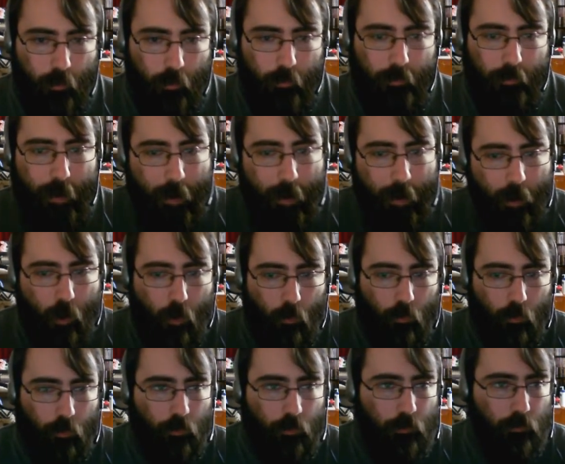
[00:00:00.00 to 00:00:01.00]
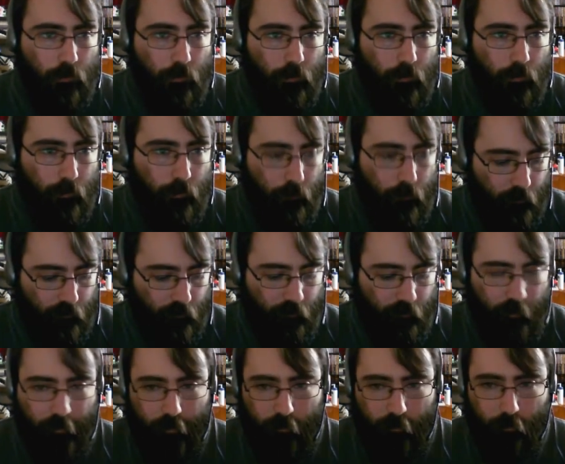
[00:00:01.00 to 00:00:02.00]
Now, this is
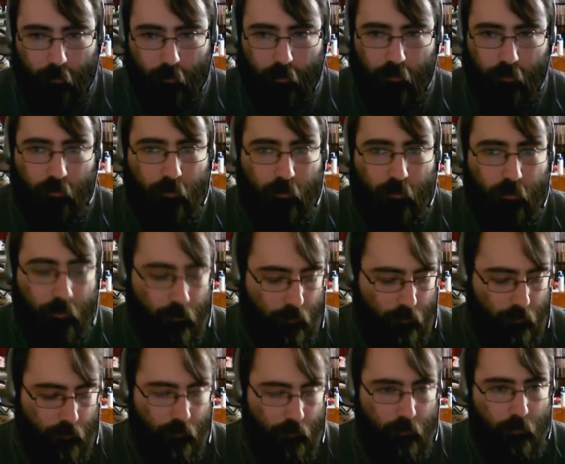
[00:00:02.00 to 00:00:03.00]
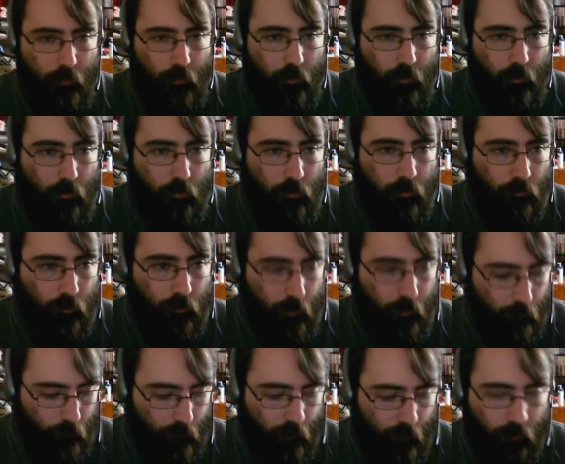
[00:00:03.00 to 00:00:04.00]
gonna get crazy. Get
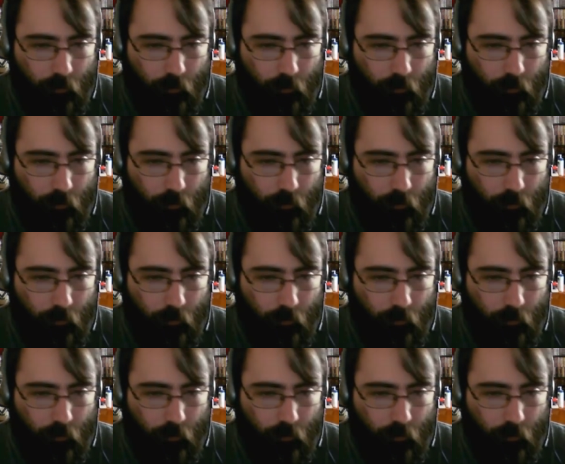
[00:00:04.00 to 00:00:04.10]
rid of that